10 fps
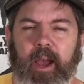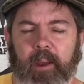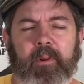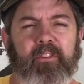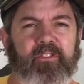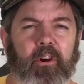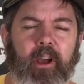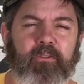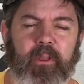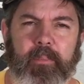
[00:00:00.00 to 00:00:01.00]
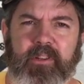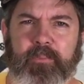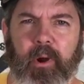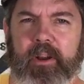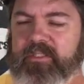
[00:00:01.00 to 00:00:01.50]
I'm going to start off with a bunch
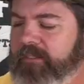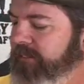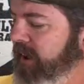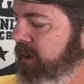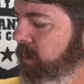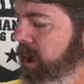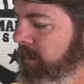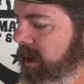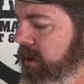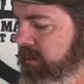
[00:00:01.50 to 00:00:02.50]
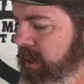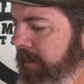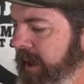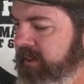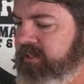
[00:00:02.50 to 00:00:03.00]
of products I've found at Walmart over the
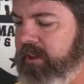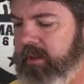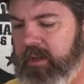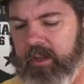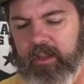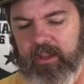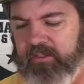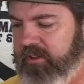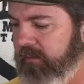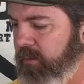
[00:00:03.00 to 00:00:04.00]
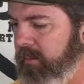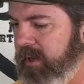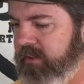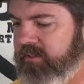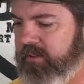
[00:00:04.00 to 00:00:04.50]
past several
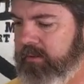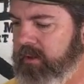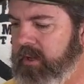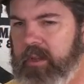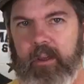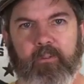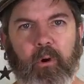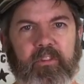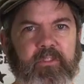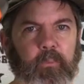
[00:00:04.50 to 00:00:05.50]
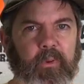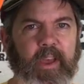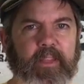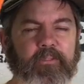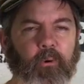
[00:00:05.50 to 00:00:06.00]
months. Of course, we've
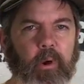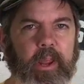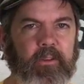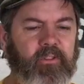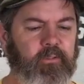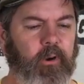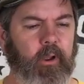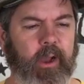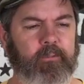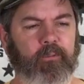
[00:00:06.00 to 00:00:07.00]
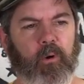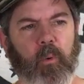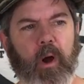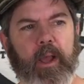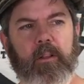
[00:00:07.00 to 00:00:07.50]
had the 40 ounce out for a
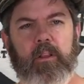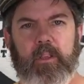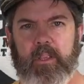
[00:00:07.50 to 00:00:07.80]
while.